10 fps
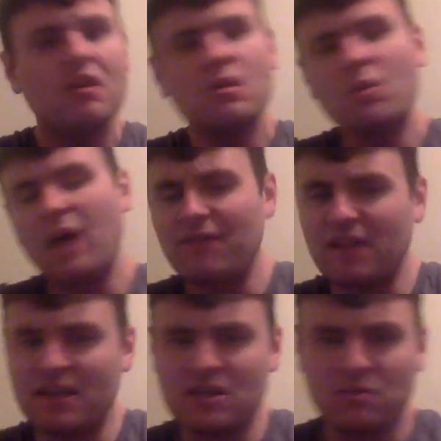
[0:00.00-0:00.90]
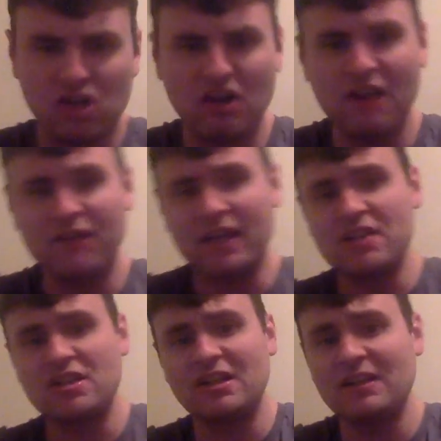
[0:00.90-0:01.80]
We'll have to get some more
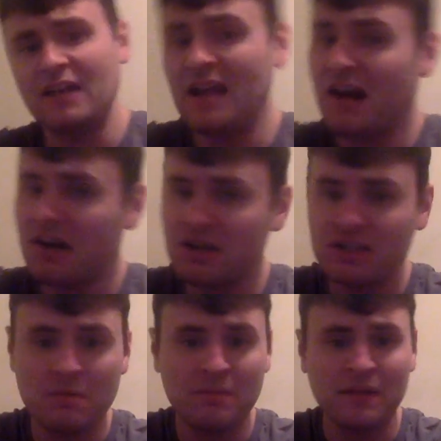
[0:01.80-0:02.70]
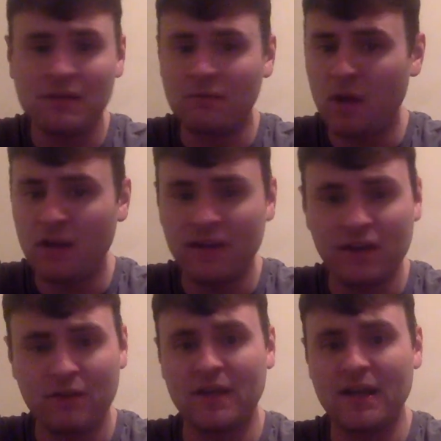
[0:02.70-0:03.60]
clarification on that. Erickson's been playing well
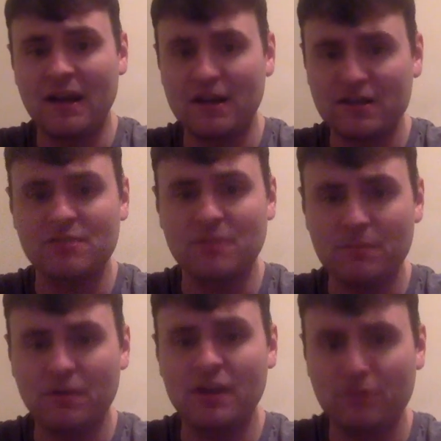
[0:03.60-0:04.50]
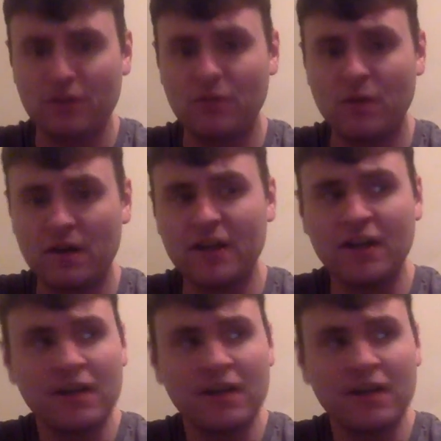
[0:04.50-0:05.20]
here, man. Erickson's been playing pretty well here.